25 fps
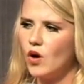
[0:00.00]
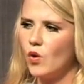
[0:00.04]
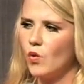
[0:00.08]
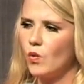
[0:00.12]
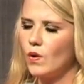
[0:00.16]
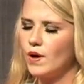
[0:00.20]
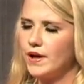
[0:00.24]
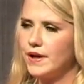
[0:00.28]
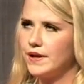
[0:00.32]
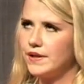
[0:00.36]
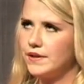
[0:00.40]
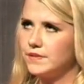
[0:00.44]

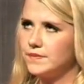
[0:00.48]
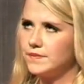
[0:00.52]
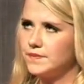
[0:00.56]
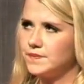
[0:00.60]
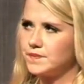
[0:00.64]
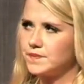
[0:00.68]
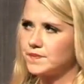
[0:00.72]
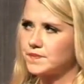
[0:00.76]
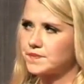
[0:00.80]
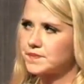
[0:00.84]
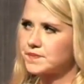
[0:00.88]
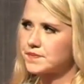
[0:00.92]
Well,
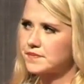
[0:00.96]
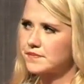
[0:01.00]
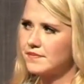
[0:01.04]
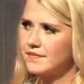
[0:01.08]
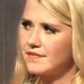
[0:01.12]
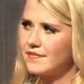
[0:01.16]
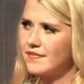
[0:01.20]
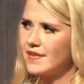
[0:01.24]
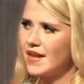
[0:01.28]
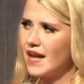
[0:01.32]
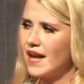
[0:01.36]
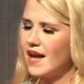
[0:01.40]

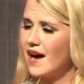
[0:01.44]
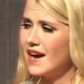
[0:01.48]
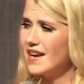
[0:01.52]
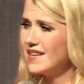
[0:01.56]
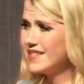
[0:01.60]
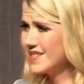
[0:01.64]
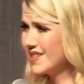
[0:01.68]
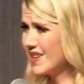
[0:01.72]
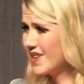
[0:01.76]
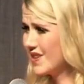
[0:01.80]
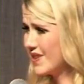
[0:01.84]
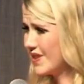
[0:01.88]
I
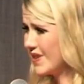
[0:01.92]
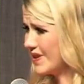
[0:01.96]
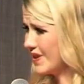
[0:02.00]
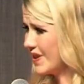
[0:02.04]
started